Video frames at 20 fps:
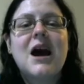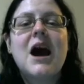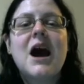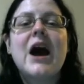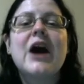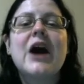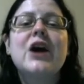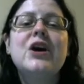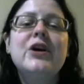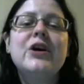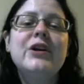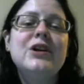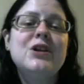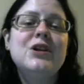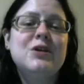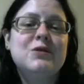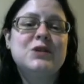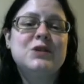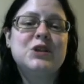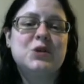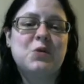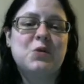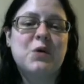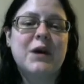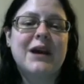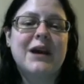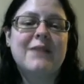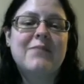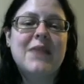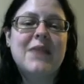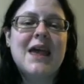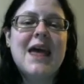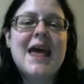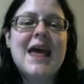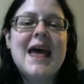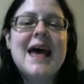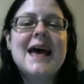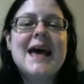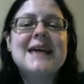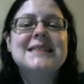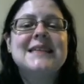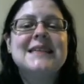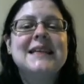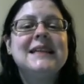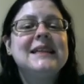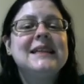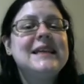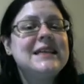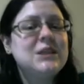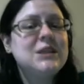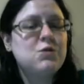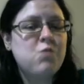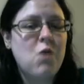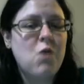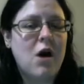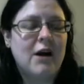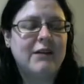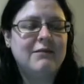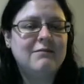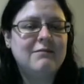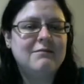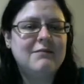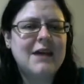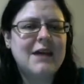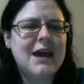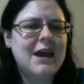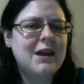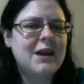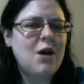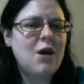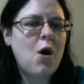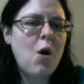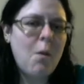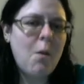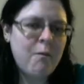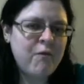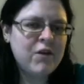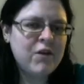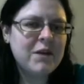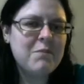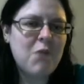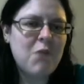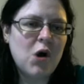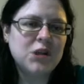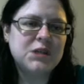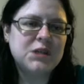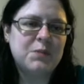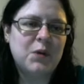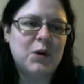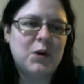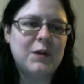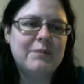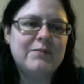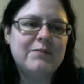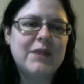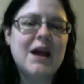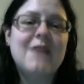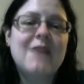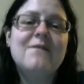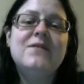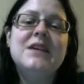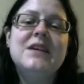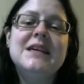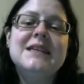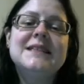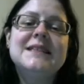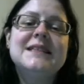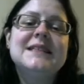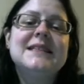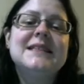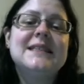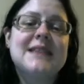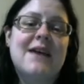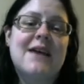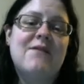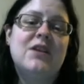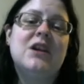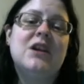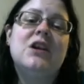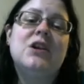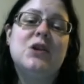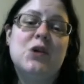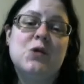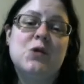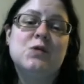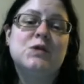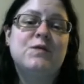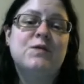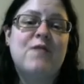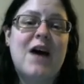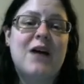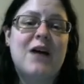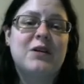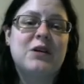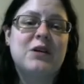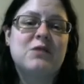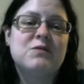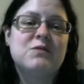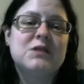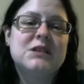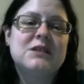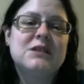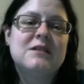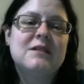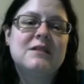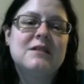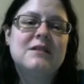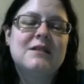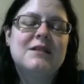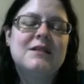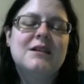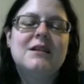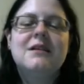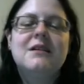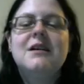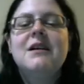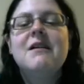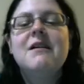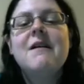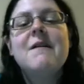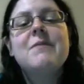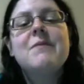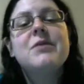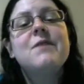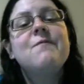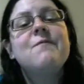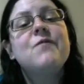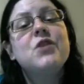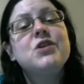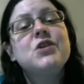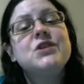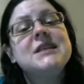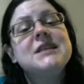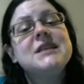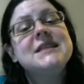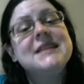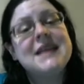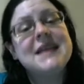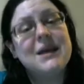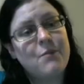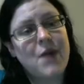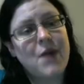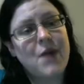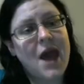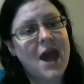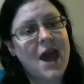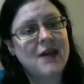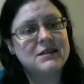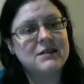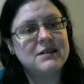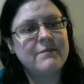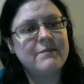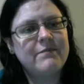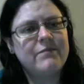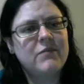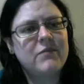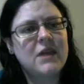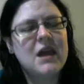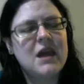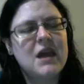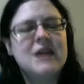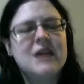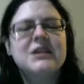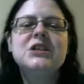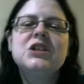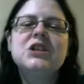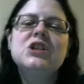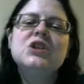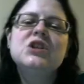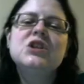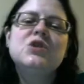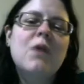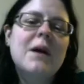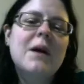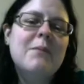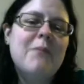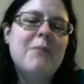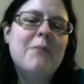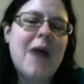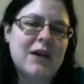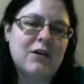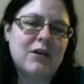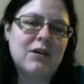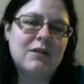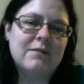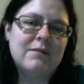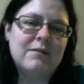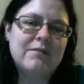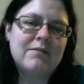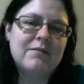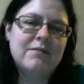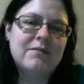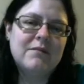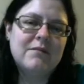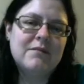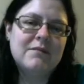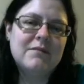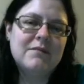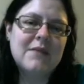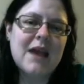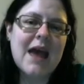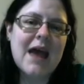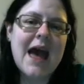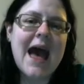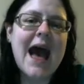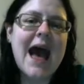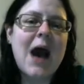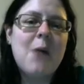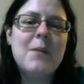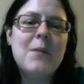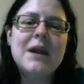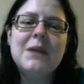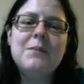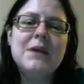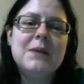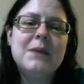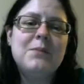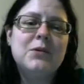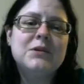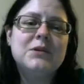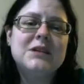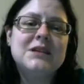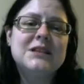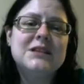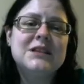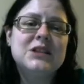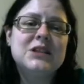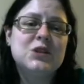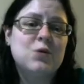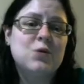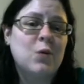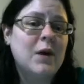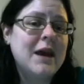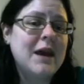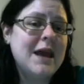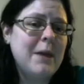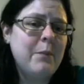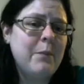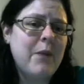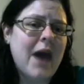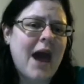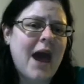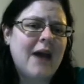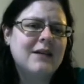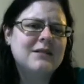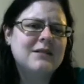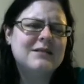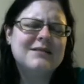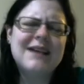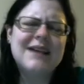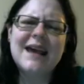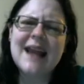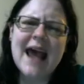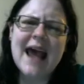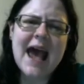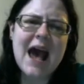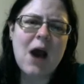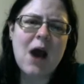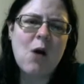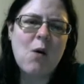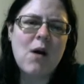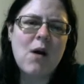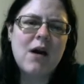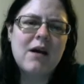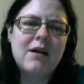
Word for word: A good news story has at least one, and hopefully multiple, of these seven news values. The first is impact. Does the story matter? How many people does the story impact and how?